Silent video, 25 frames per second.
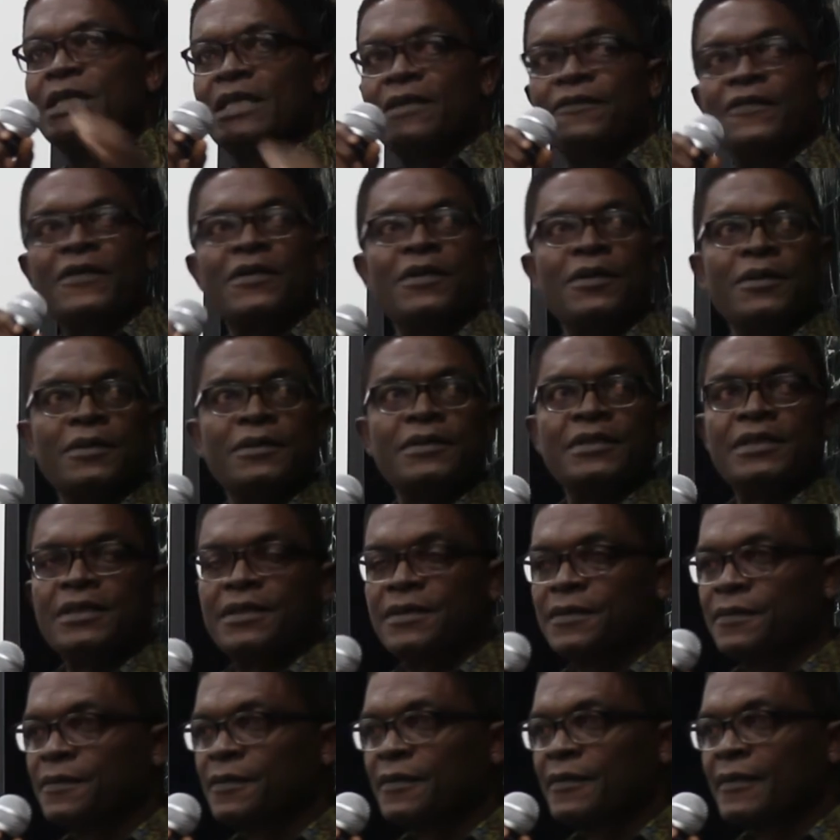be
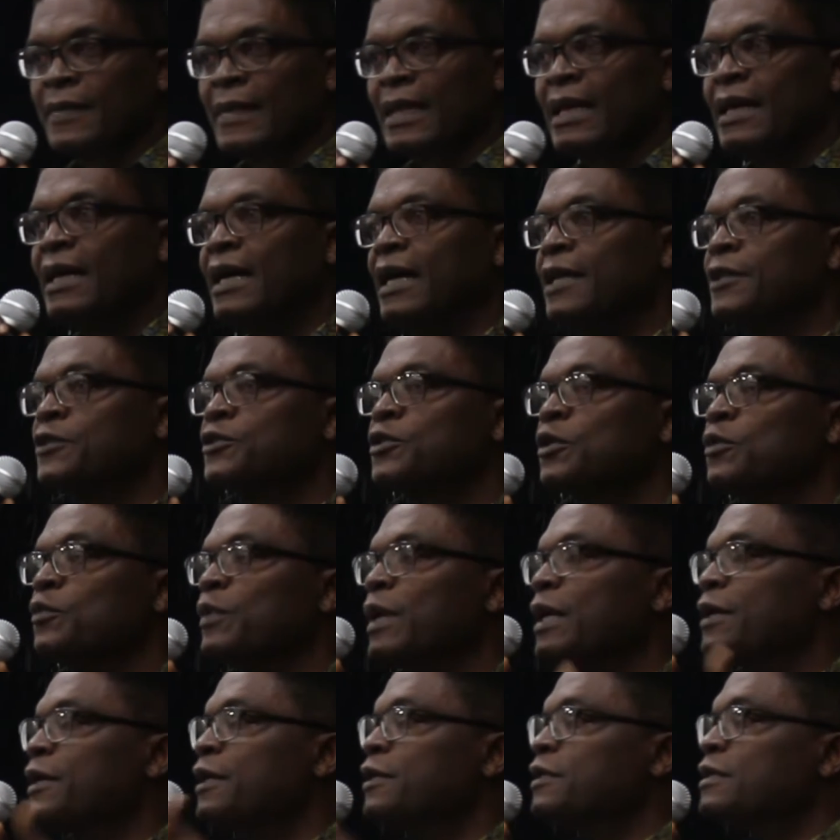difficult. And so
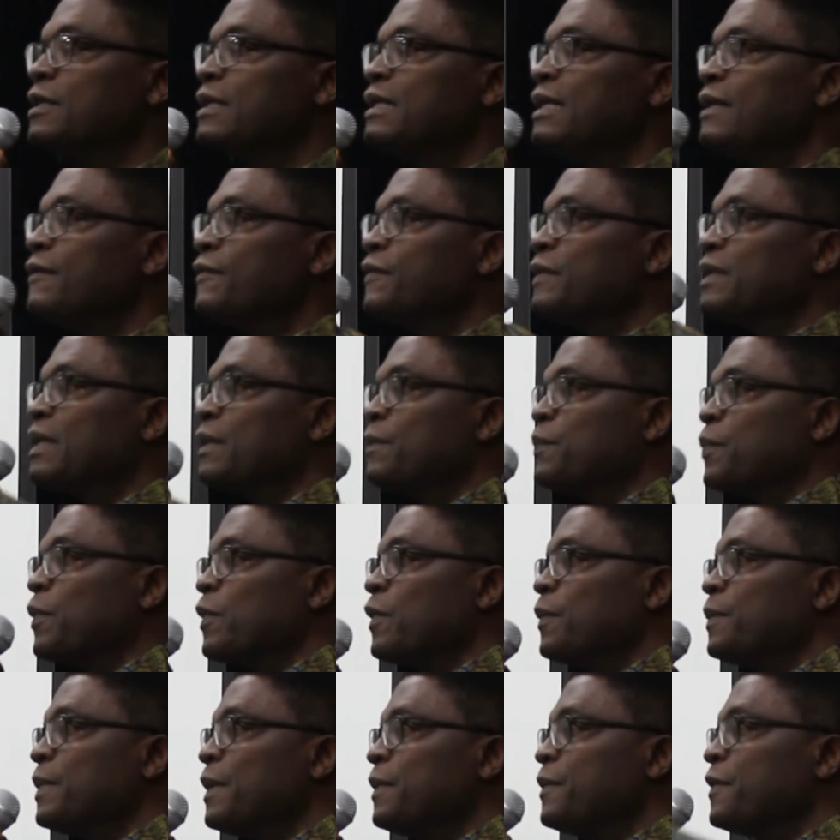we are going to live with the
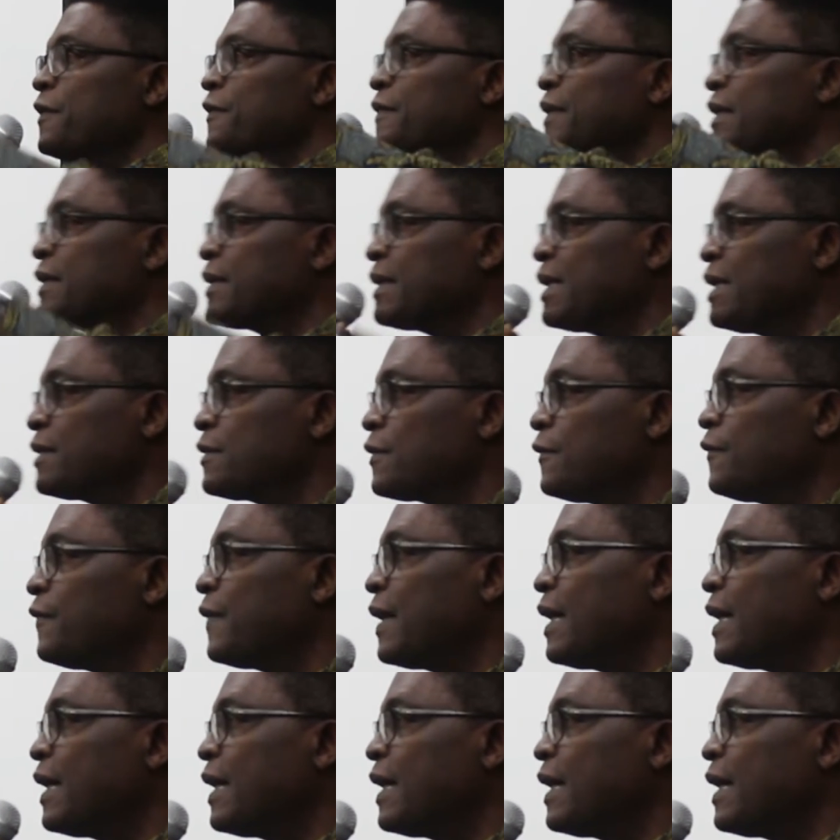problem of the threat of